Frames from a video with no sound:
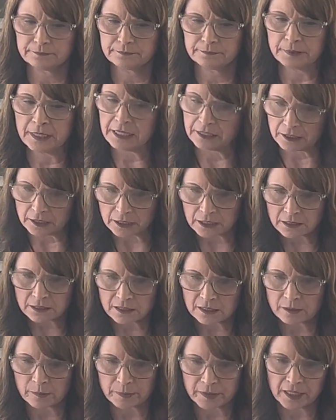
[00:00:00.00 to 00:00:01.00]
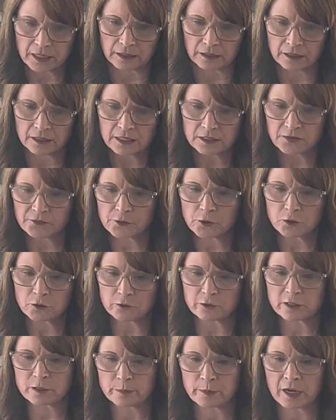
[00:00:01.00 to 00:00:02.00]
Peter is still Peter. His first
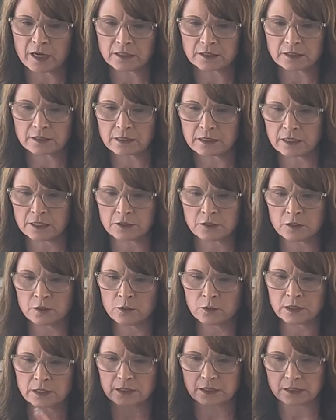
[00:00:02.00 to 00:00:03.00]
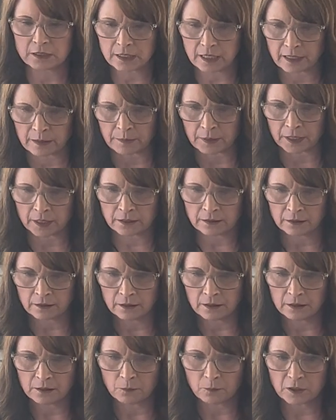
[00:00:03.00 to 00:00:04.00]
response to his newest assignment
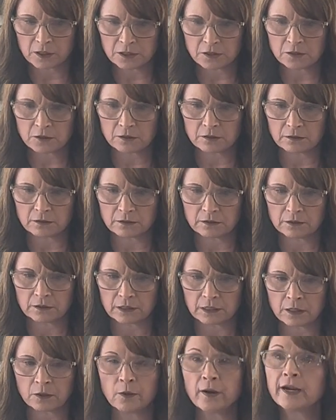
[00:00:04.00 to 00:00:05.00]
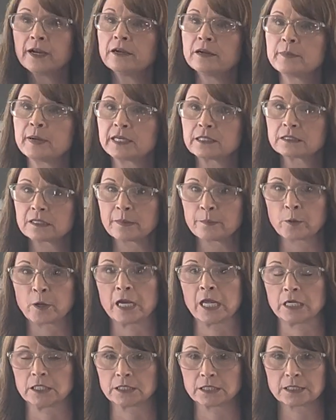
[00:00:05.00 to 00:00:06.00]
was to inquire about someone
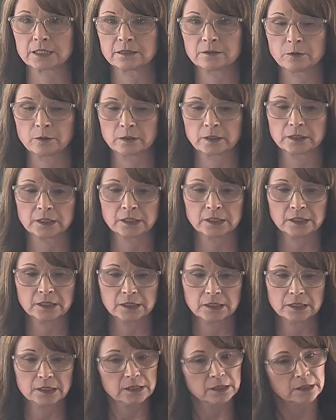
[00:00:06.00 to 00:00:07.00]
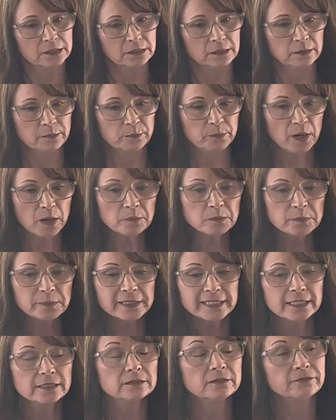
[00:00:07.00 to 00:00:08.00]
else.
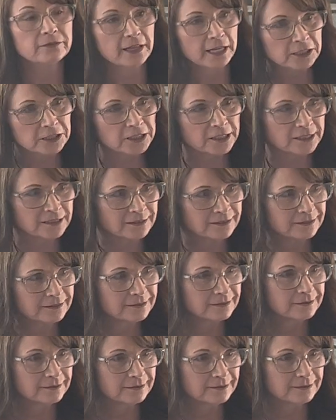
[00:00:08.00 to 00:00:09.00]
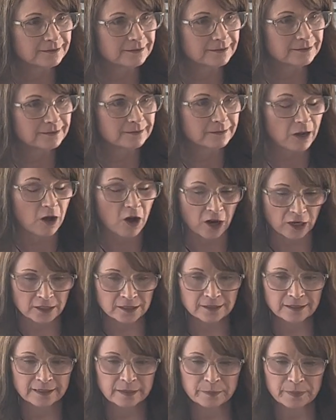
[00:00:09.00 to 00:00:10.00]
Probably a deflection,
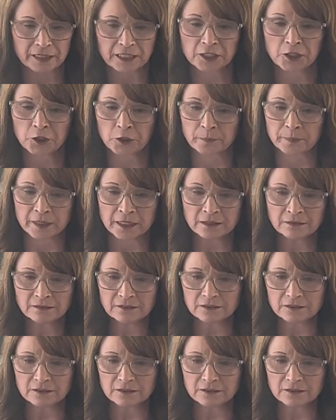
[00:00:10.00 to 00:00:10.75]
honestly, being human,